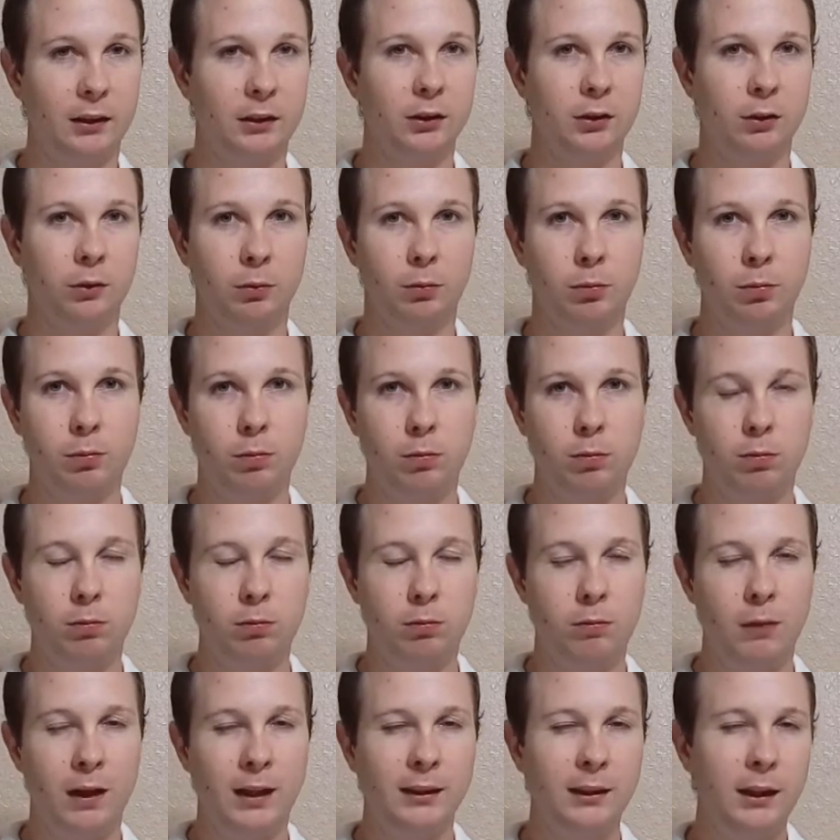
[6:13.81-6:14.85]
So
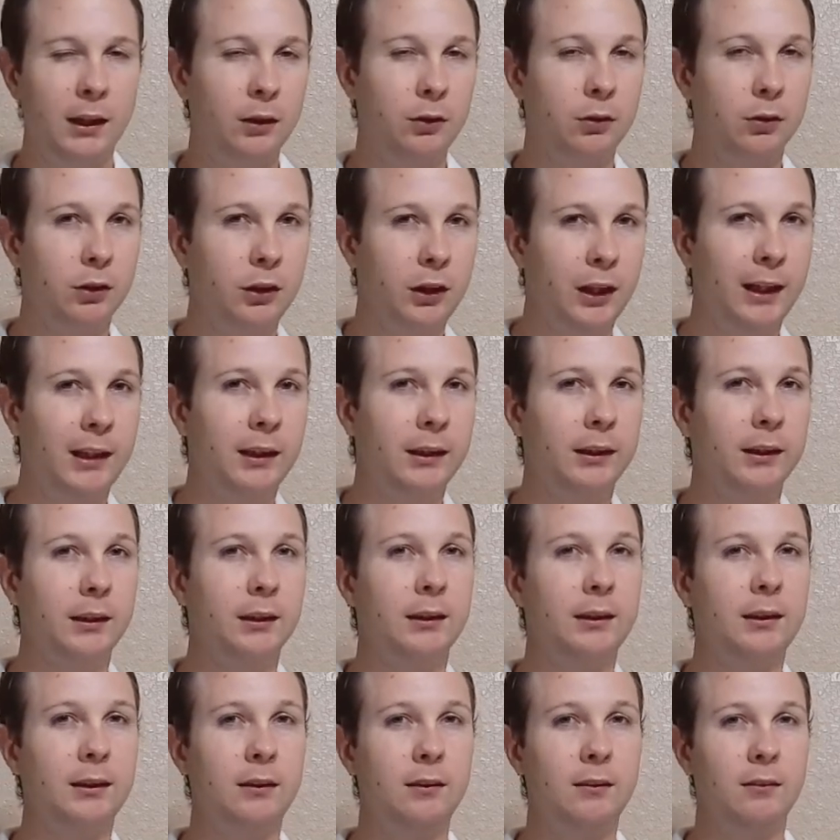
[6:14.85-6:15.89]
my schedule
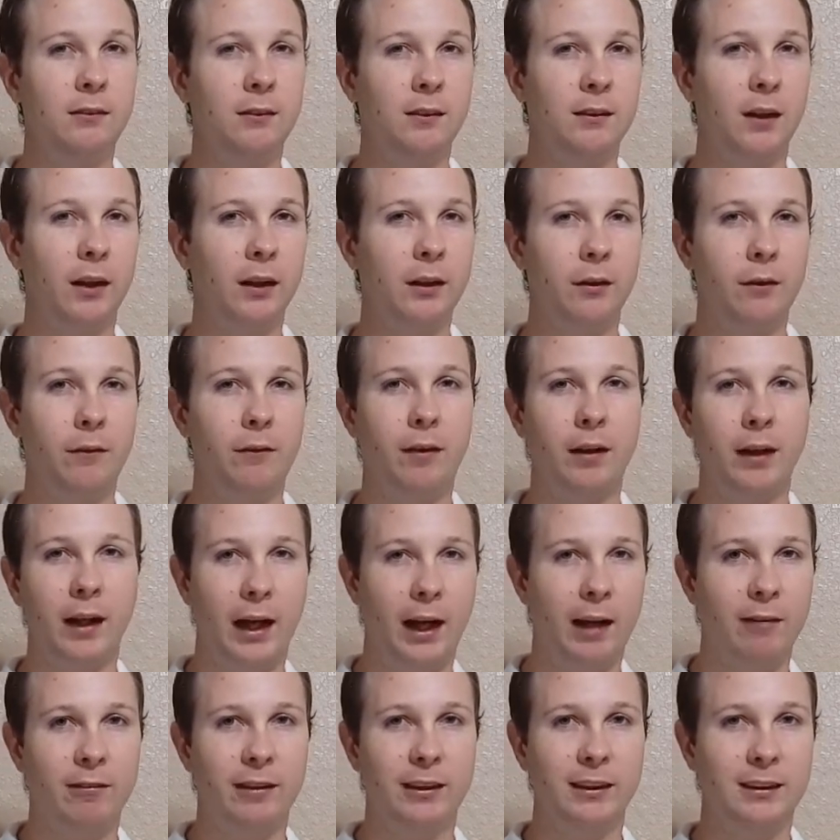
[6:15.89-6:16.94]
changes, so I don't want to
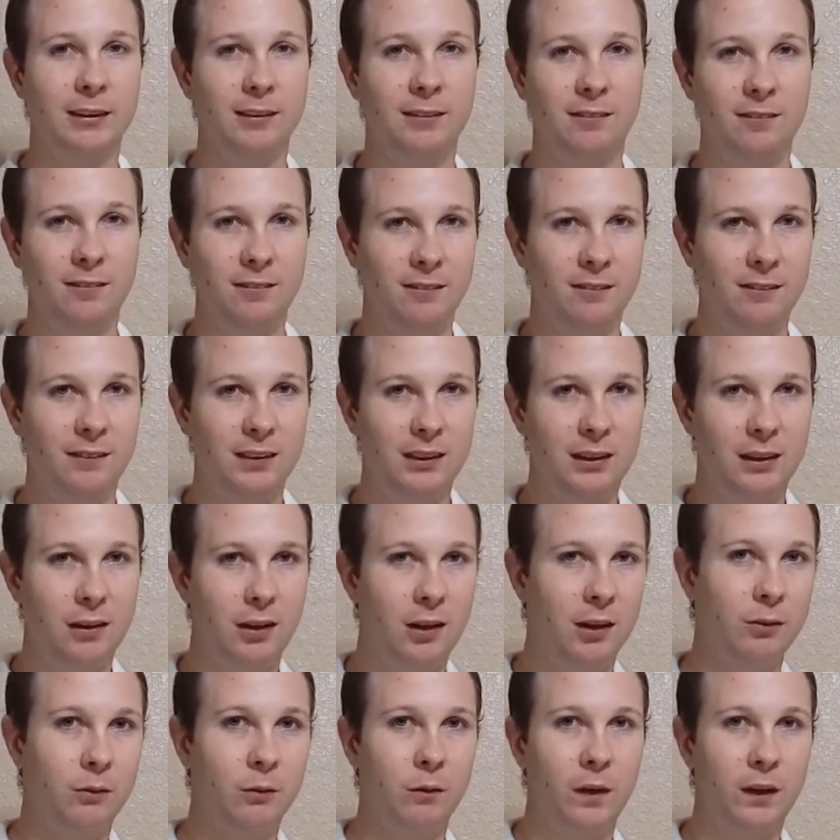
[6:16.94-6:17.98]
have it
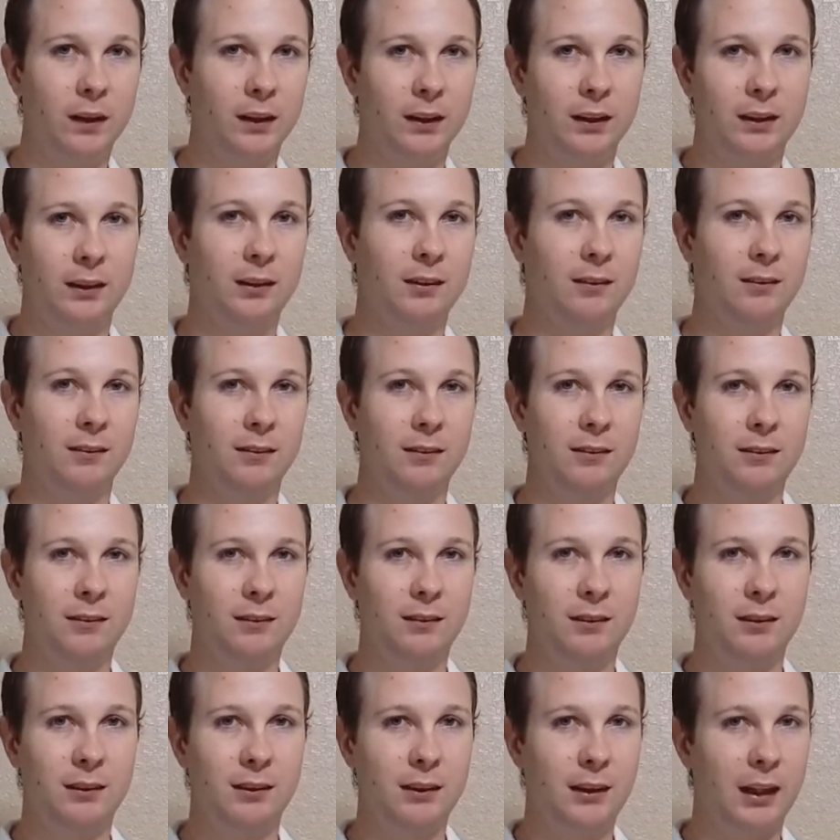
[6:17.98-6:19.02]
on one
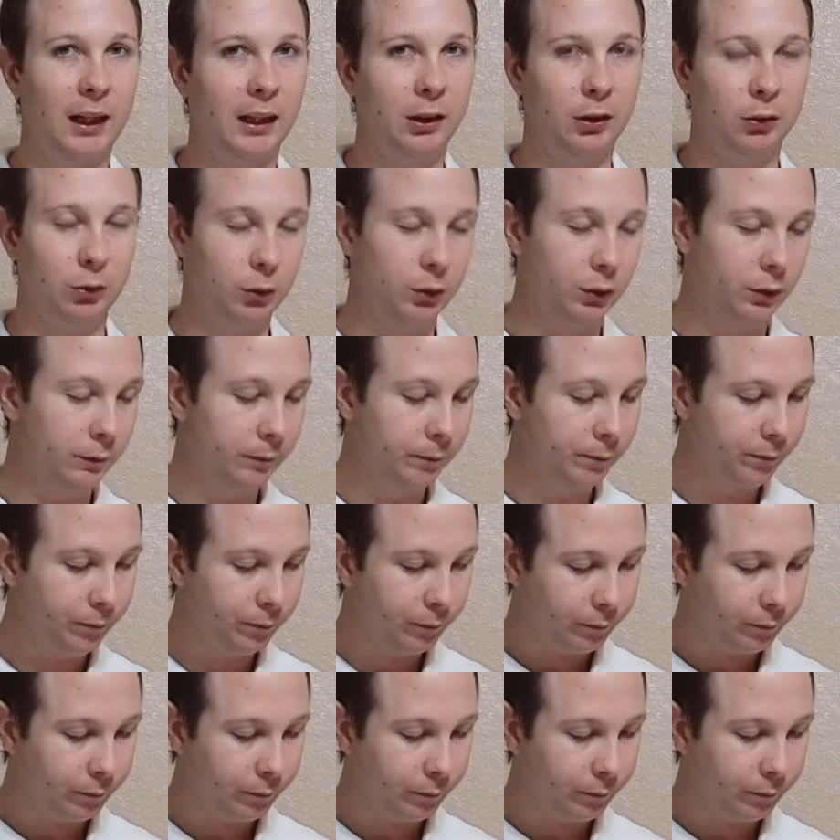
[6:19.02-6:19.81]
schedule.